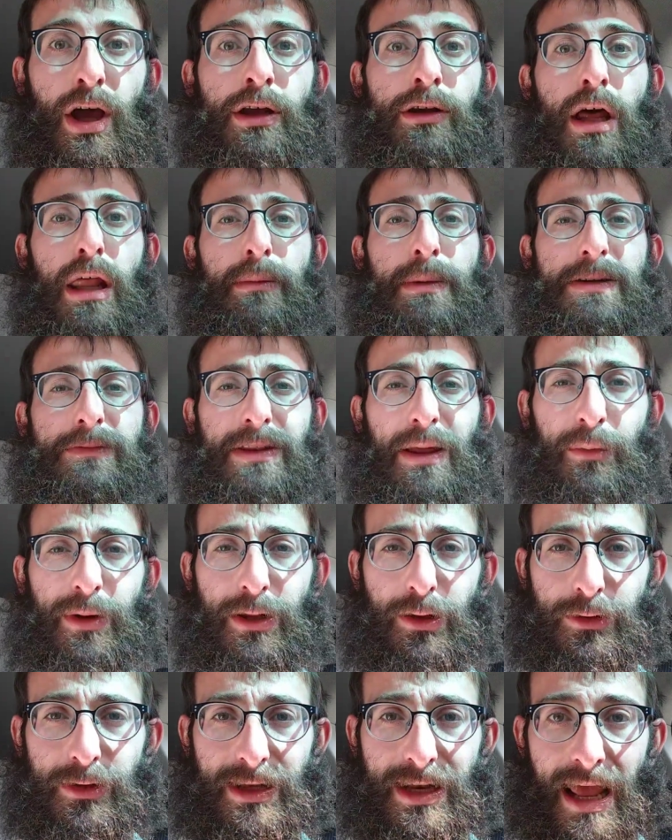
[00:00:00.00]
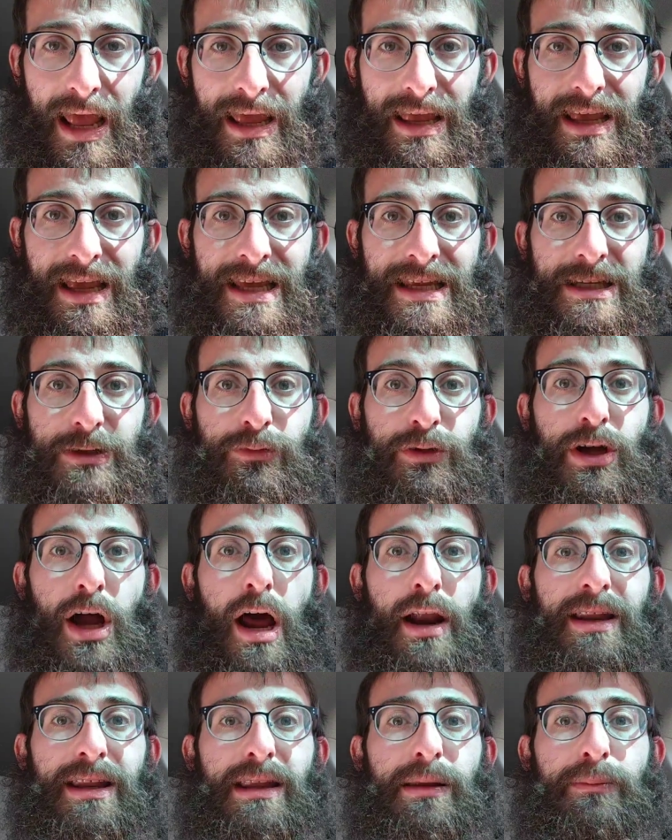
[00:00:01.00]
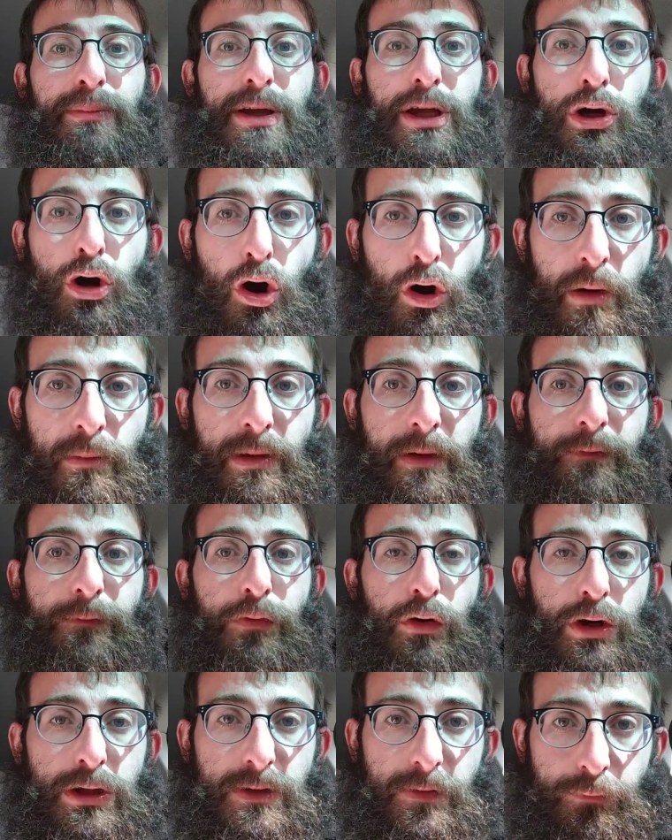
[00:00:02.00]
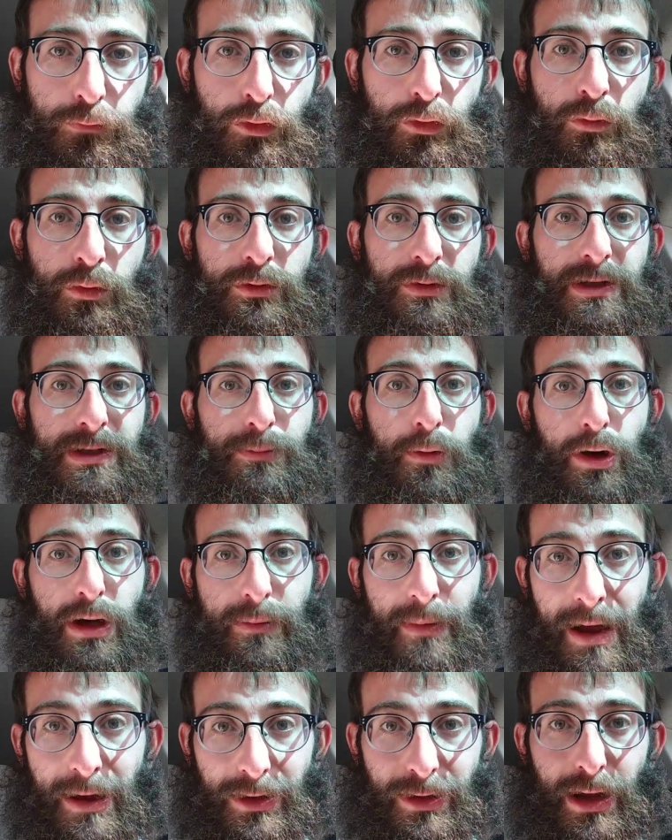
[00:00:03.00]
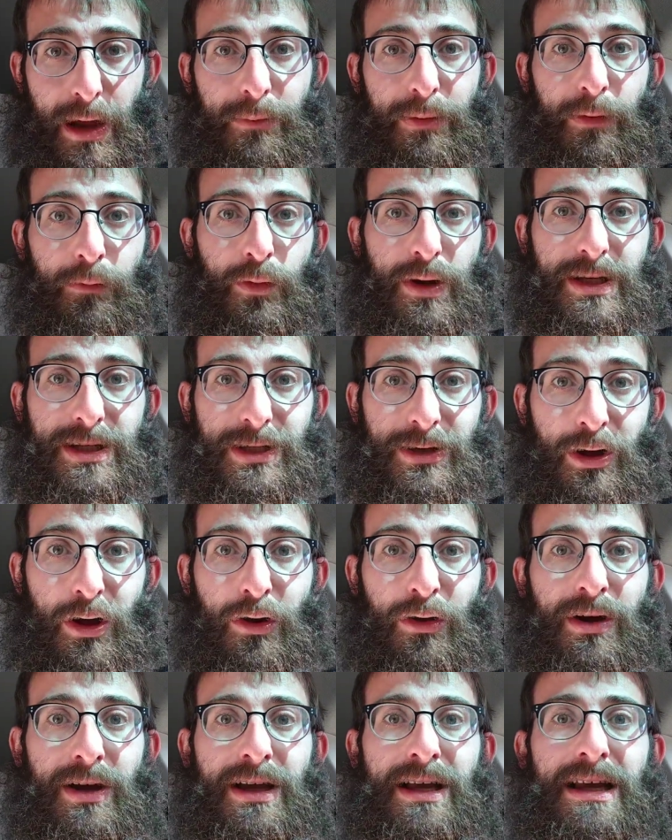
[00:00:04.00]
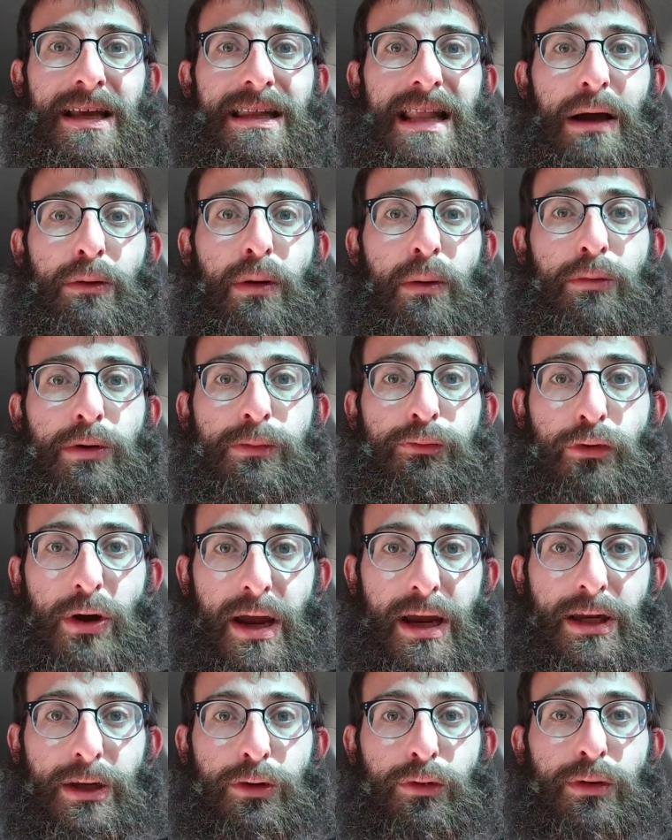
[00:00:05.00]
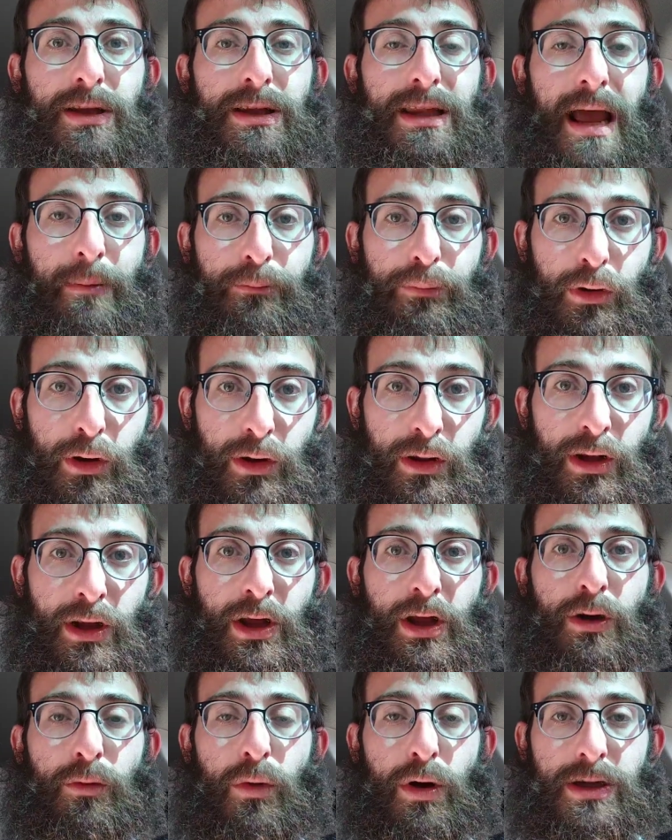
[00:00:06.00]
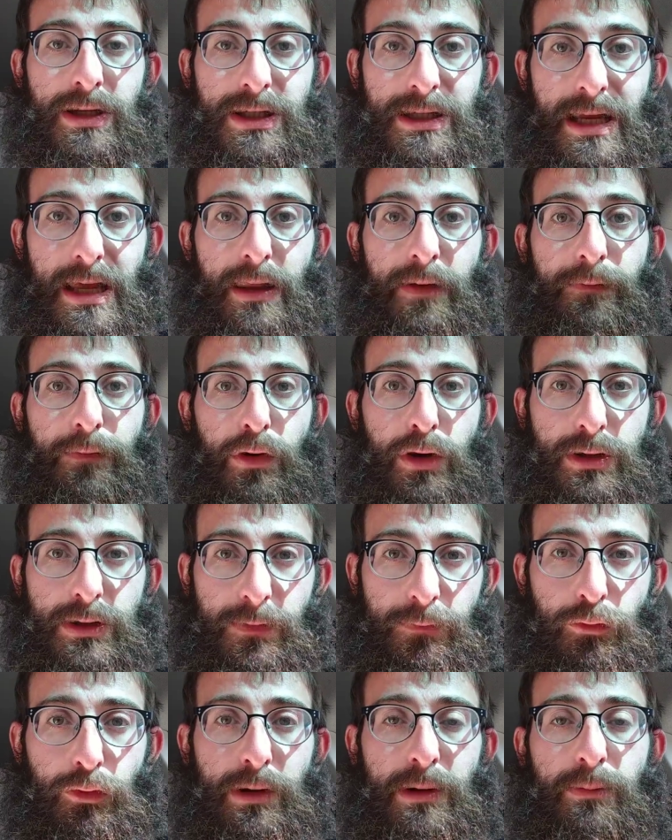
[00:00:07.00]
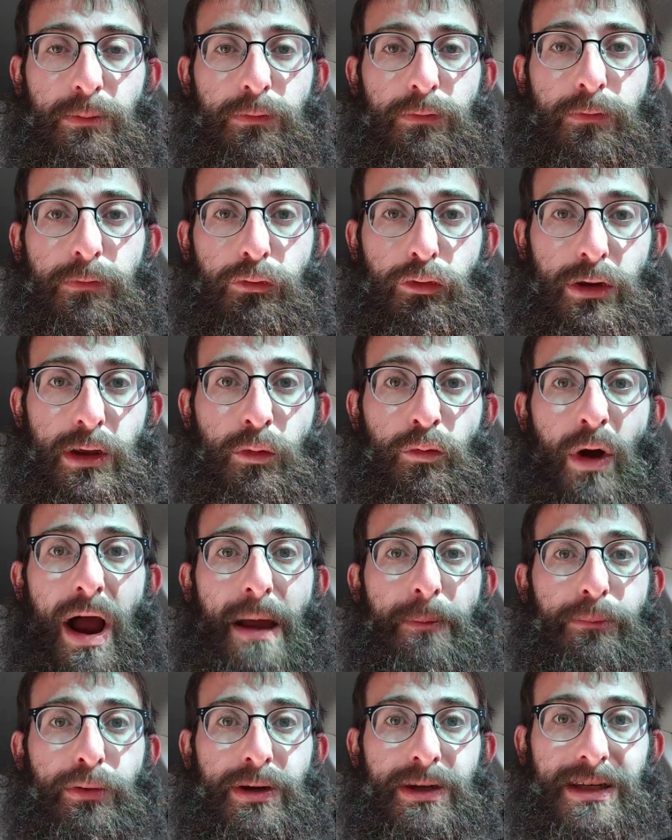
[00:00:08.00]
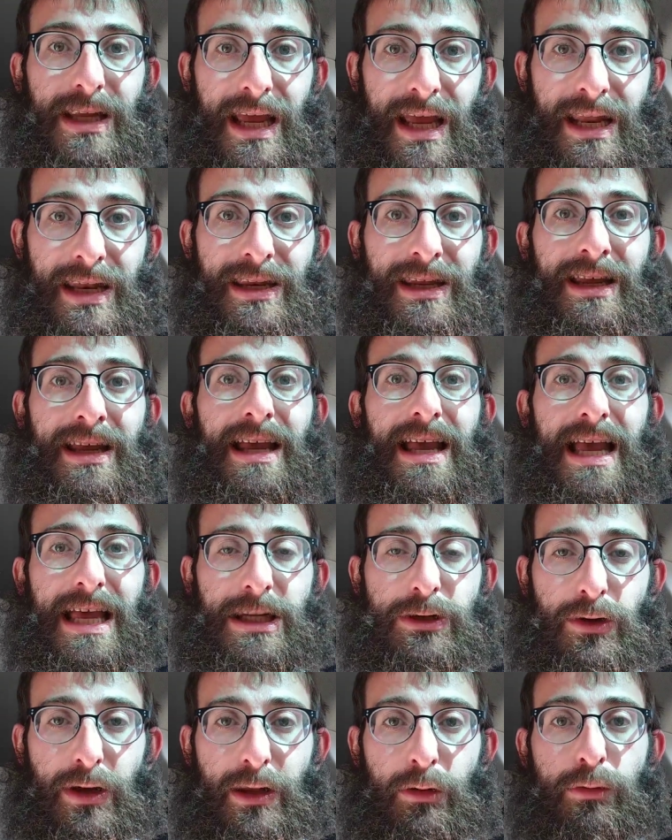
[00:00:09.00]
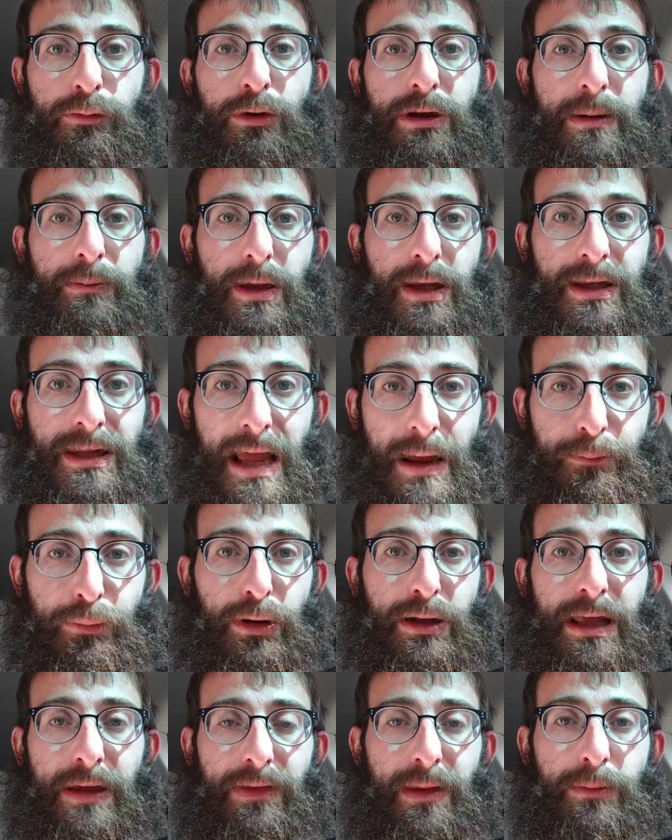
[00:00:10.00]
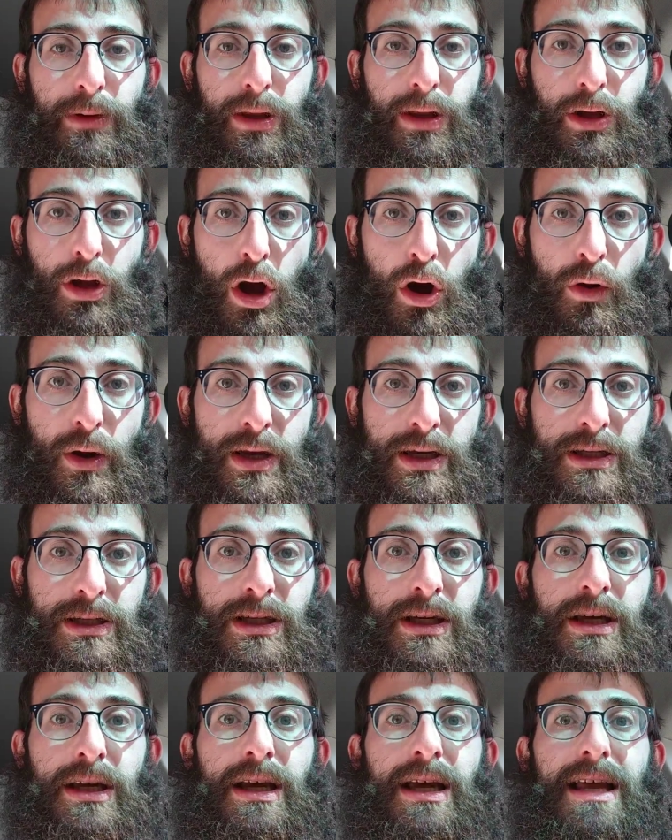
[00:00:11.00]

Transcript: Another mitzvah that we learned today is regarding the bikurim, the first fruit, which we spoke about a couple of weeks ago, that one would bring to the temple once a year. The first fruit that ripened in Israel, they would bring them to the temple and give them to the Kohens.